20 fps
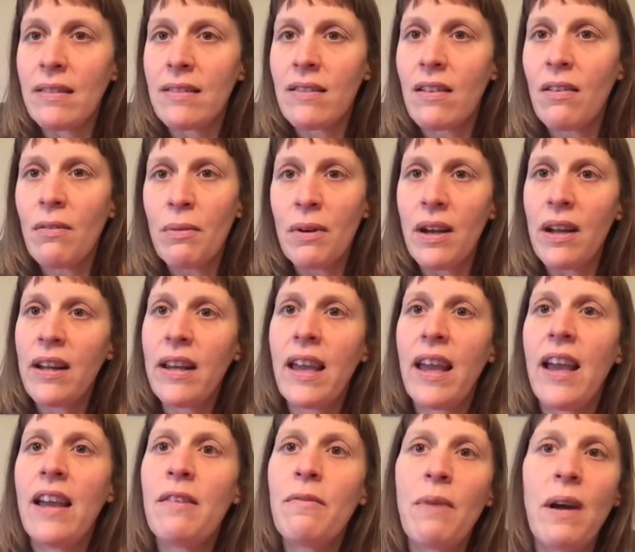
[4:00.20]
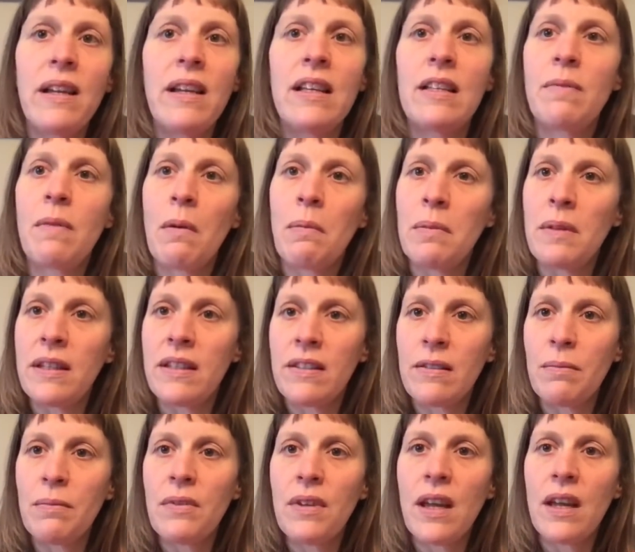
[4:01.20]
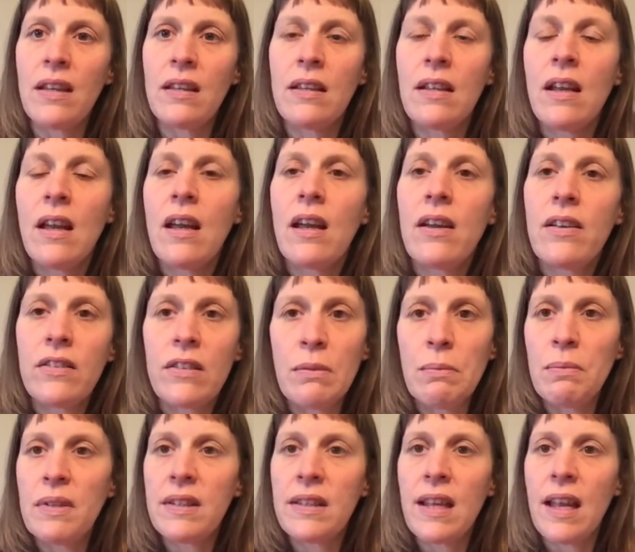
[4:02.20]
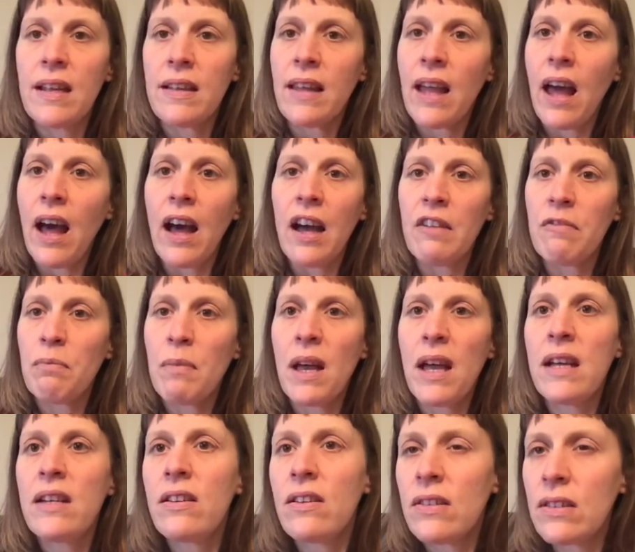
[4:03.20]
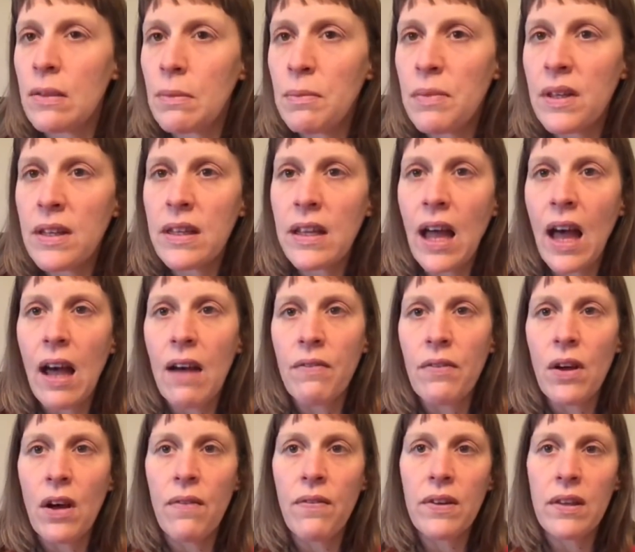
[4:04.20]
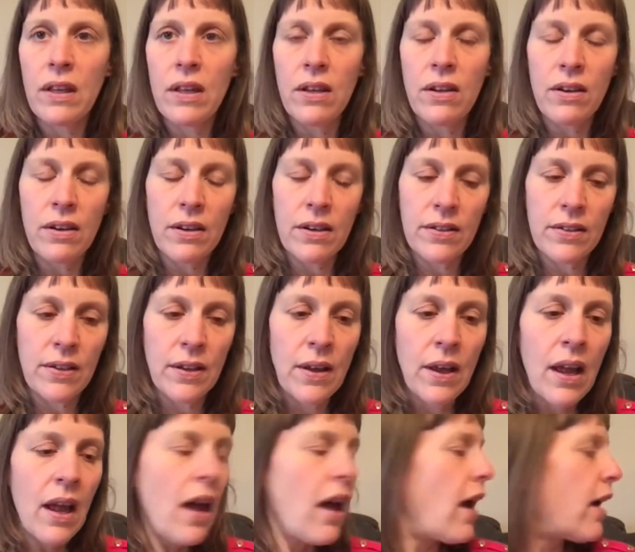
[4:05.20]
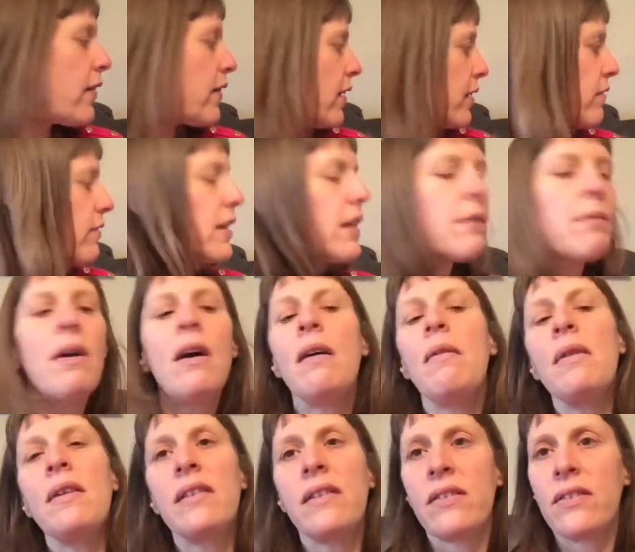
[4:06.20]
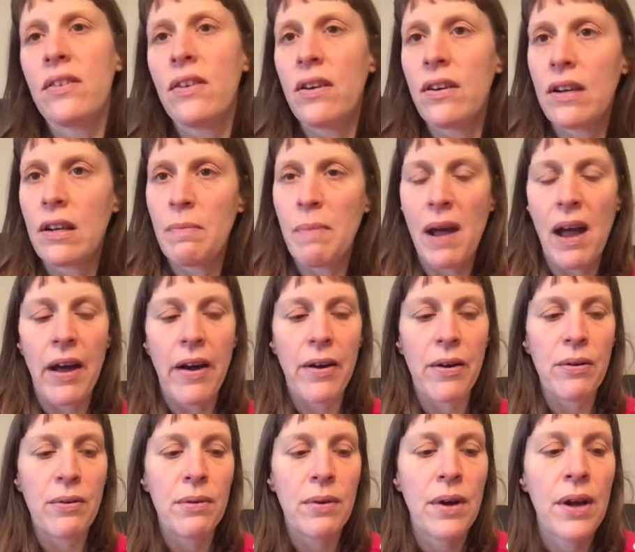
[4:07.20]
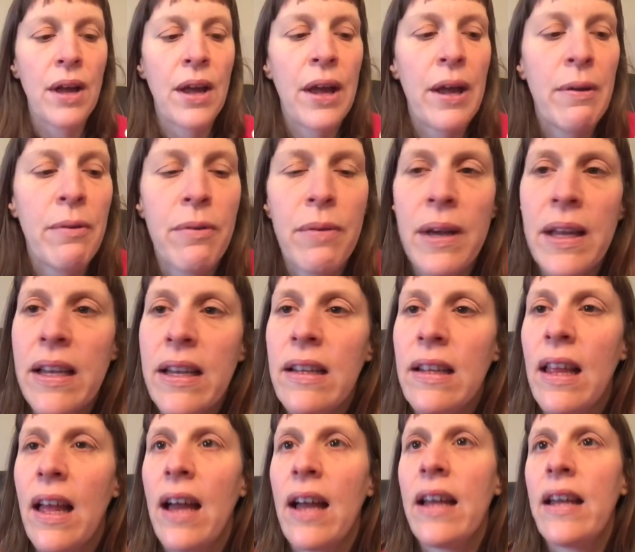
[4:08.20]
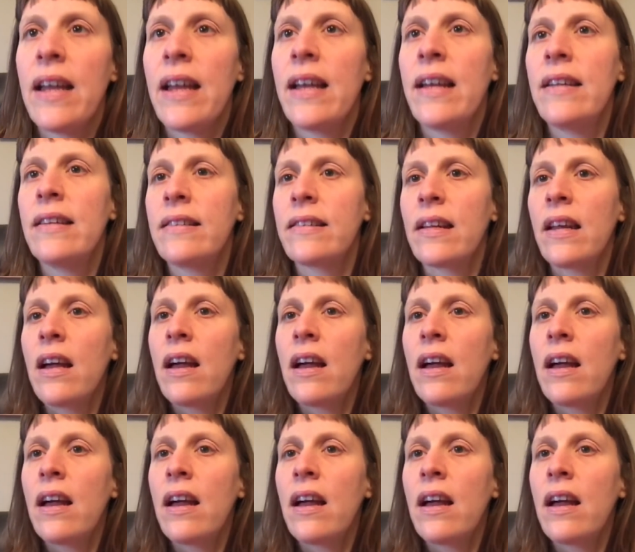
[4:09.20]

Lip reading: not working, when it's probably some mistake that I've made or something that I've overlooked. And that's really what I want to talk about quickly is